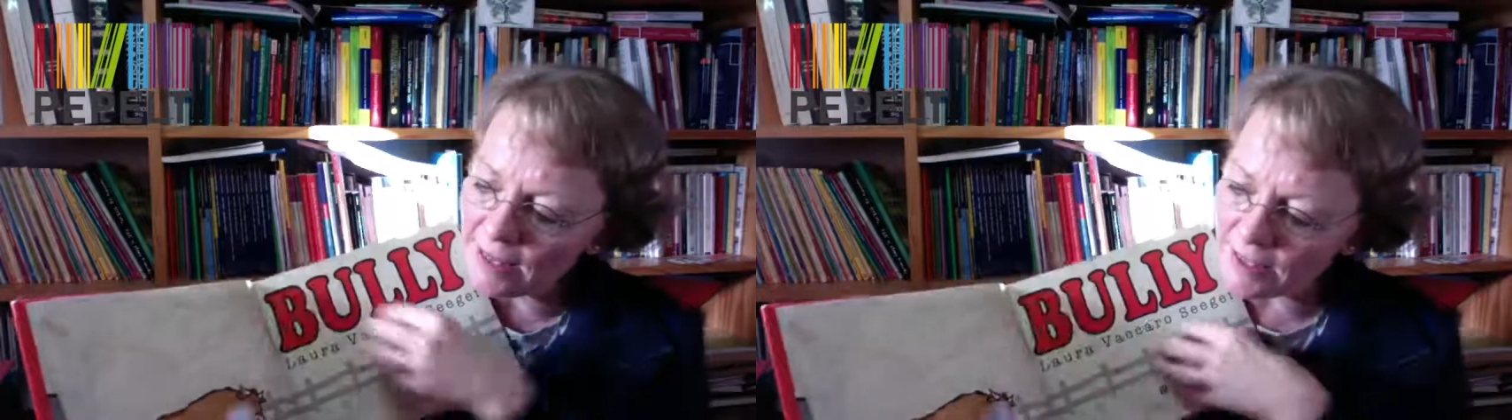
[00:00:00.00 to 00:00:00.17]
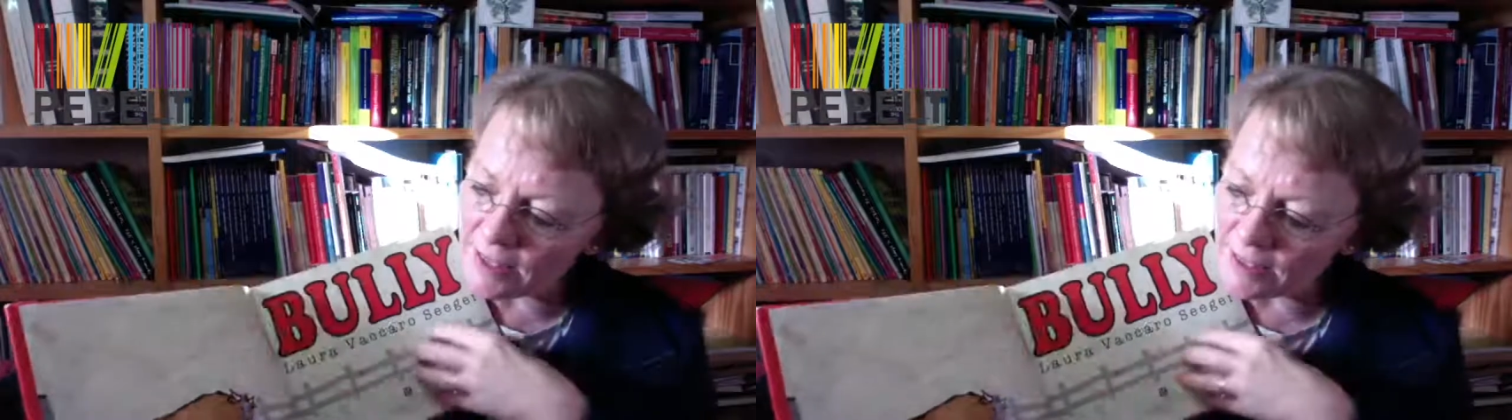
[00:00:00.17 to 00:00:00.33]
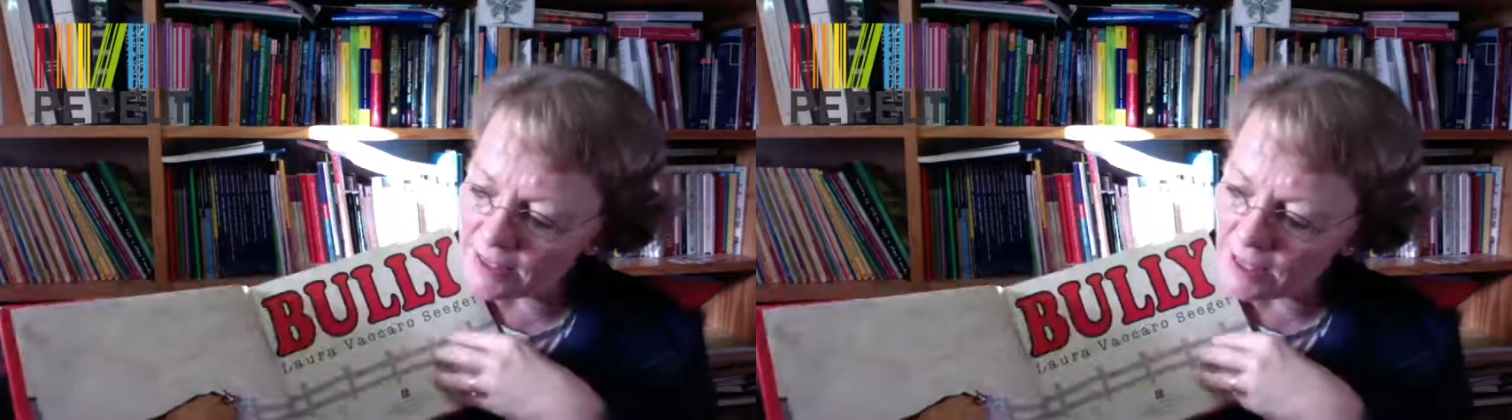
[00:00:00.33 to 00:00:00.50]

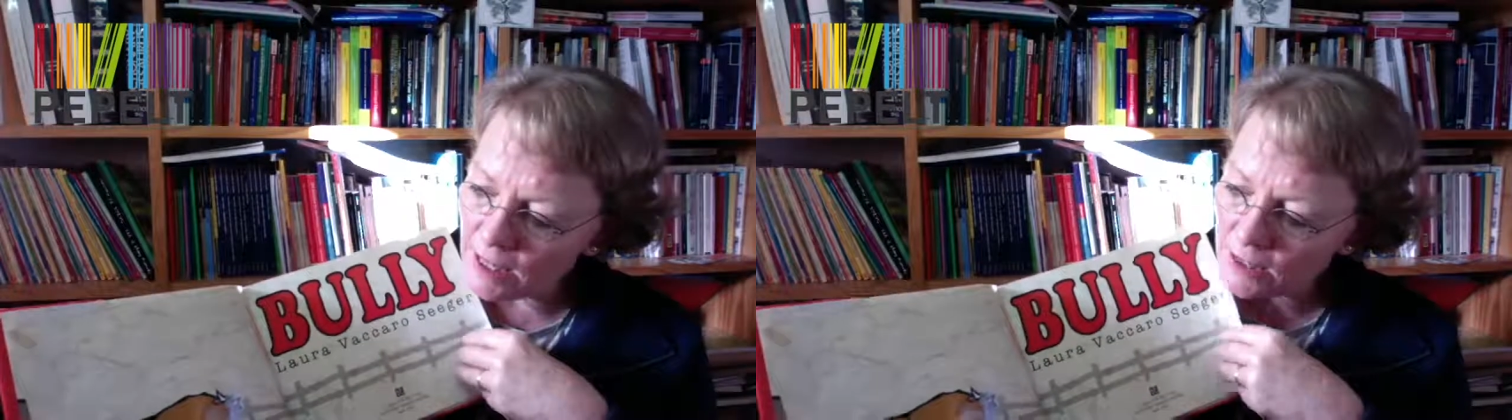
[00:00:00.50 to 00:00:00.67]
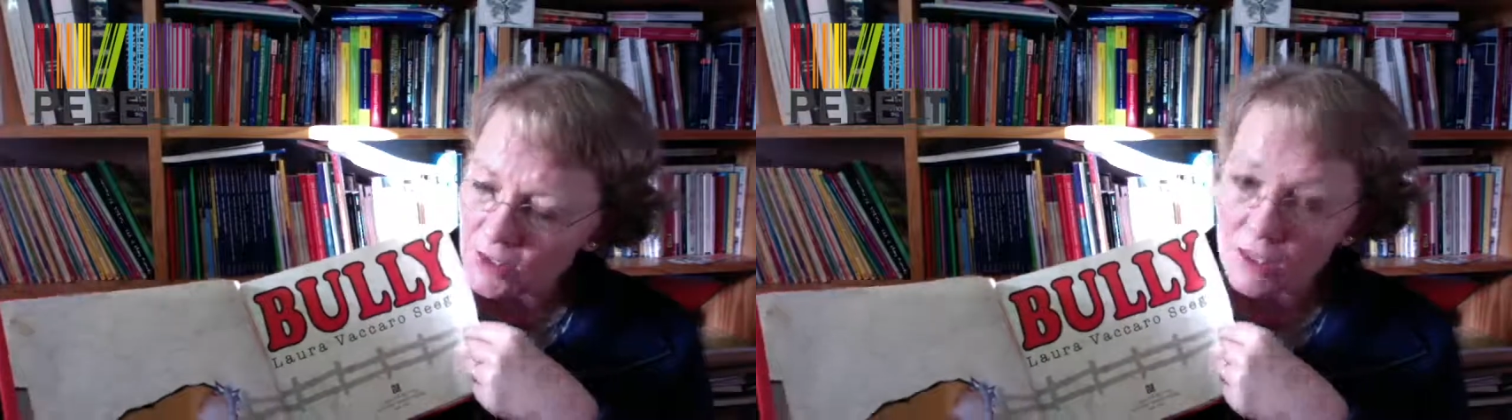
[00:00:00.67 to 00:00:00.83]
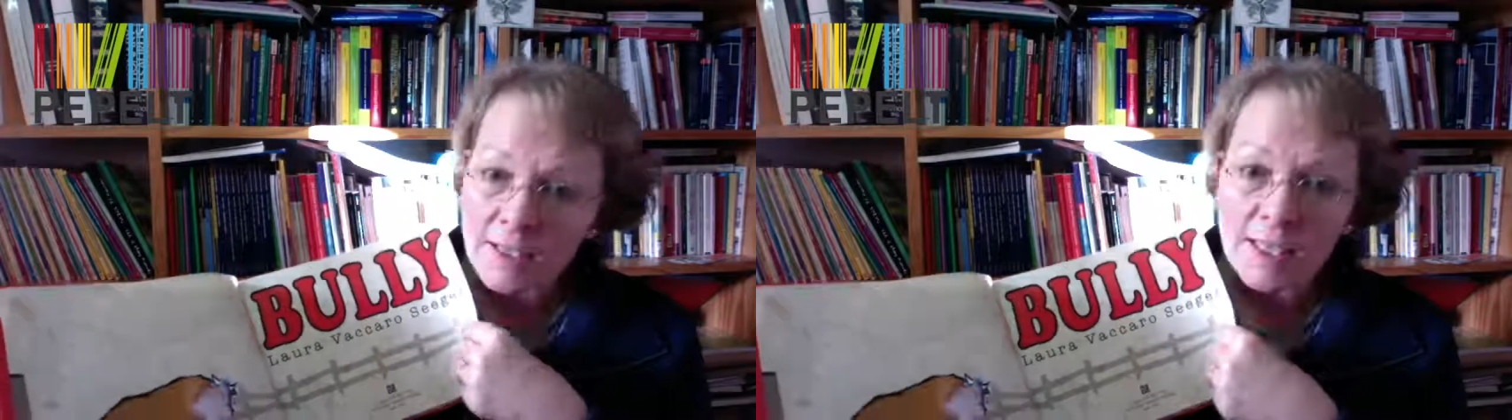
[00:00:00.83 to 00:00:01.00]
this is
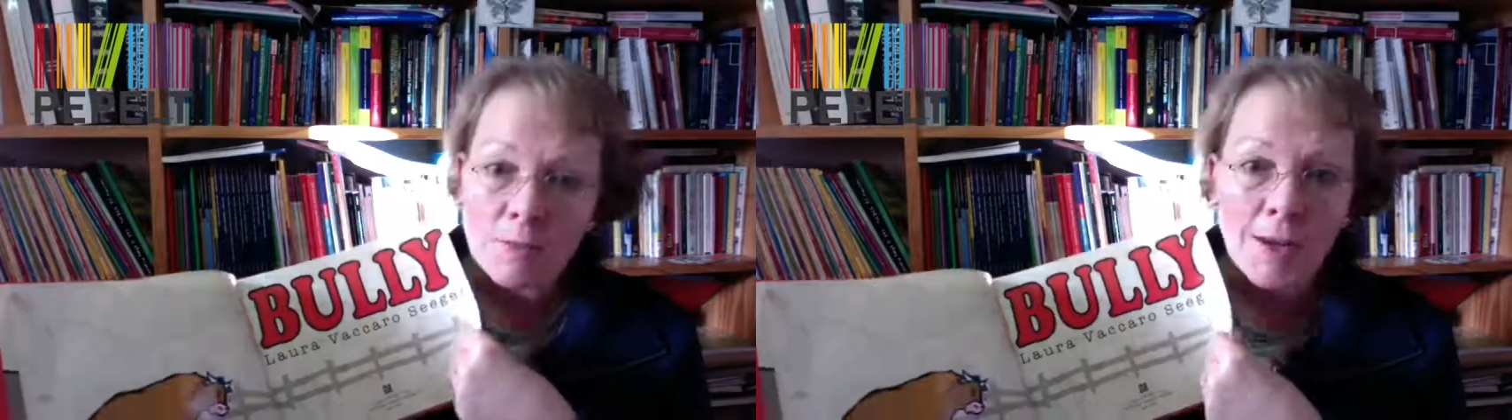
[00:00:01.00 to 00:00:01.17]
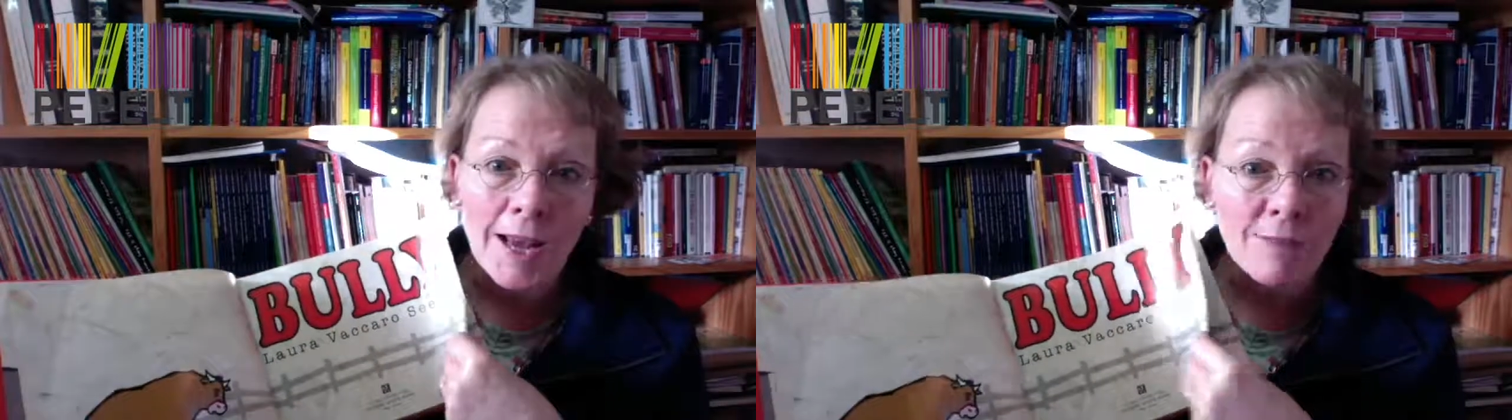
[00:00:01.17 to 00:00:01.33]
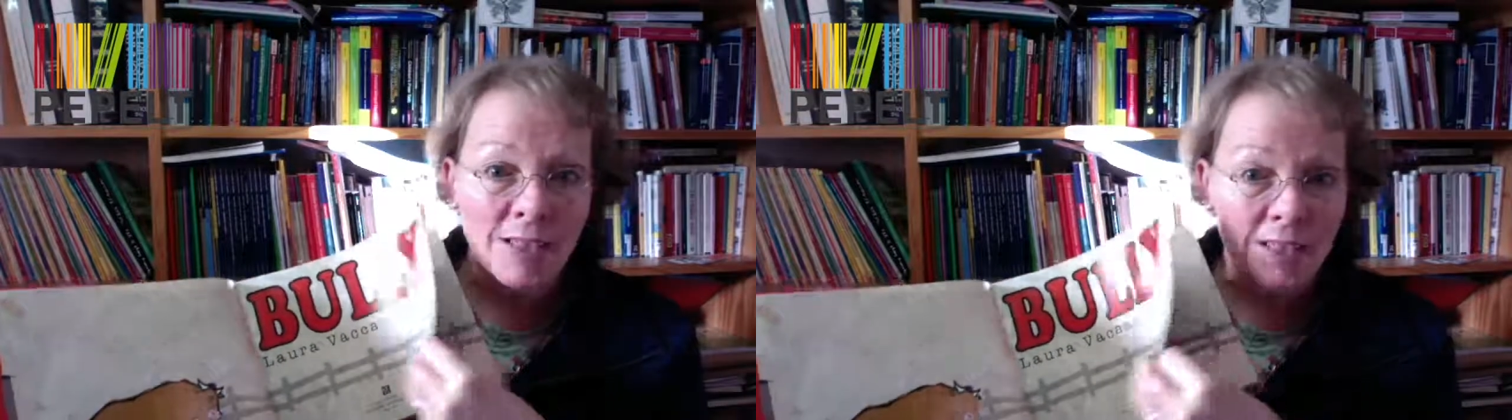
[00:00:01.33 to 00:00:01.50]
just as we
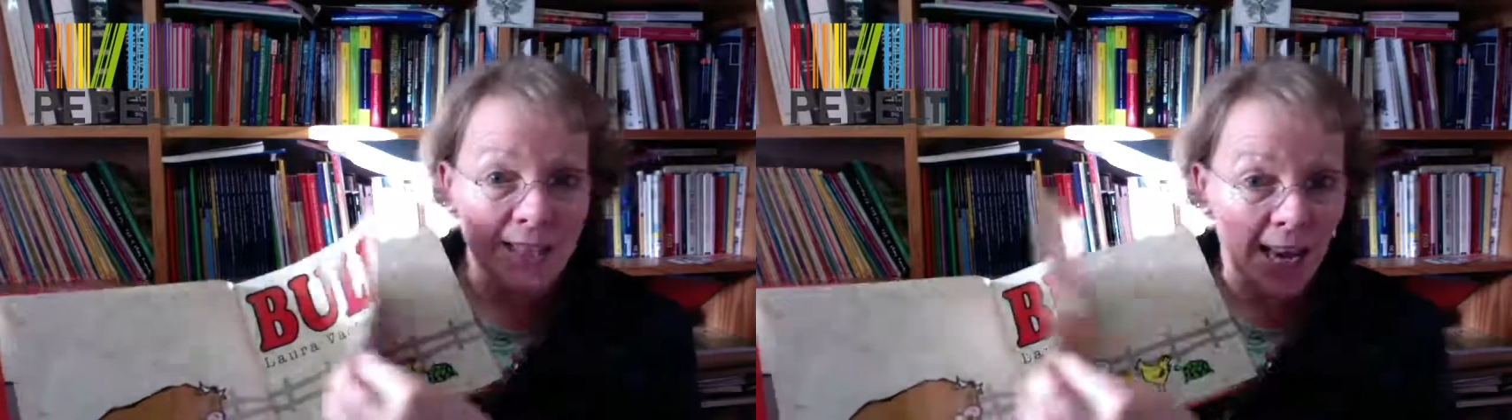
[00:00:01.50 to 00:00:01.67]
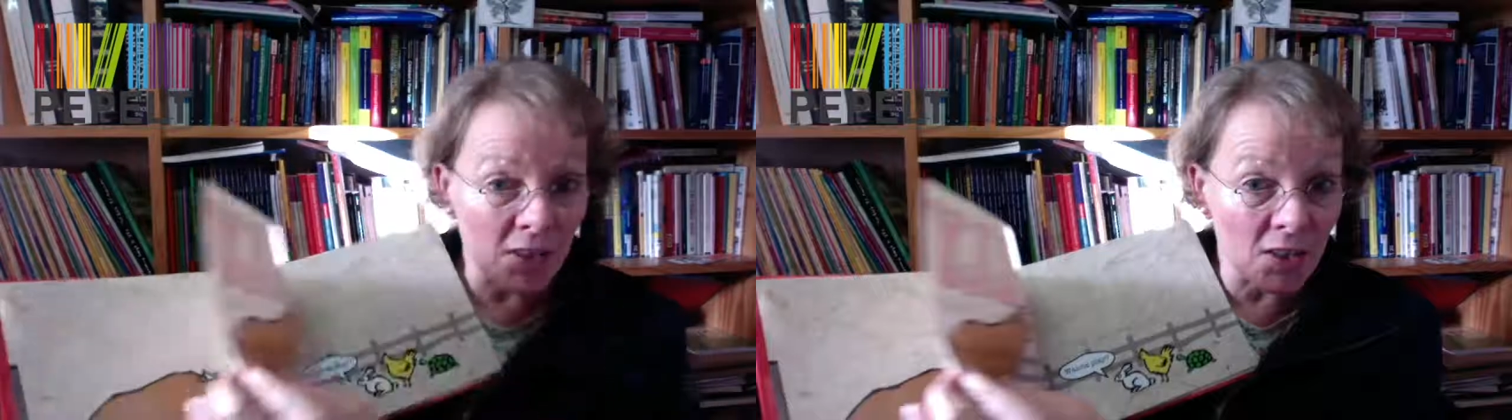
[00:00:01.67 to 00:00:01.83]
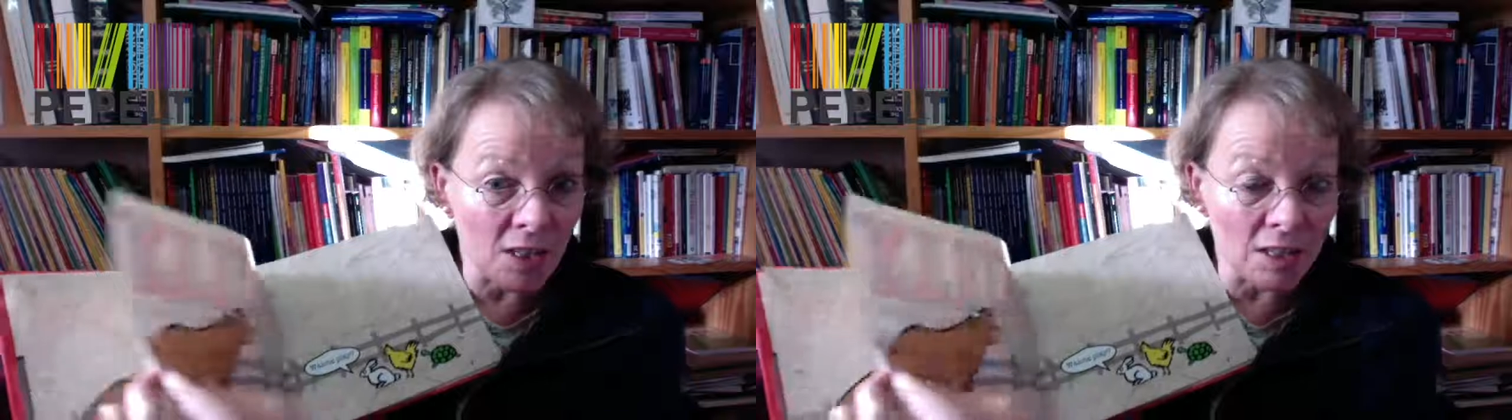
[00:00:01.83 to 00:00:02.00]
have this
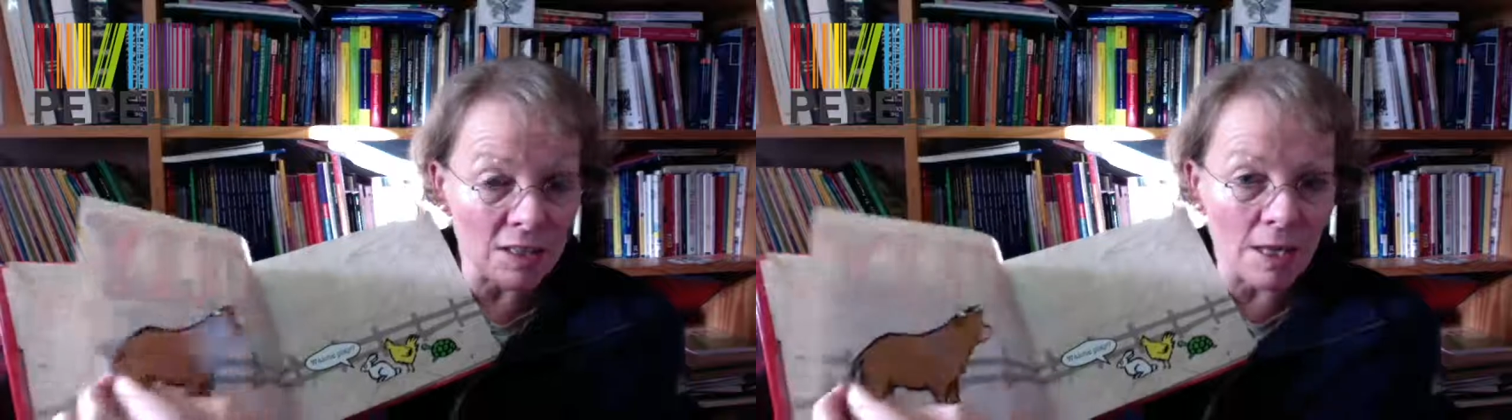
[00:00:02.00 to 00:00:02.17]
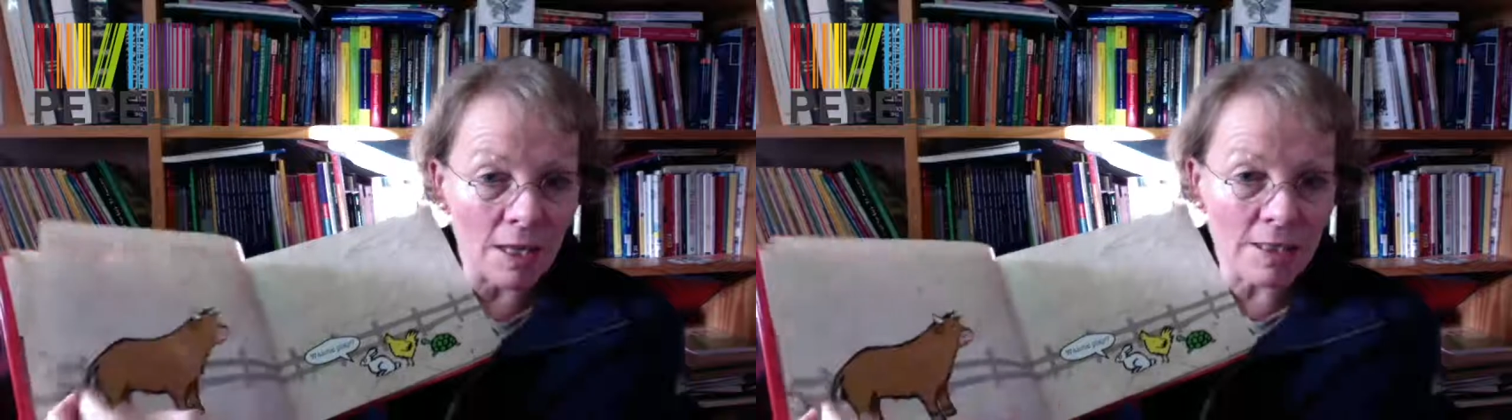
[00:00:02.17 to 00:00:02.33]
textured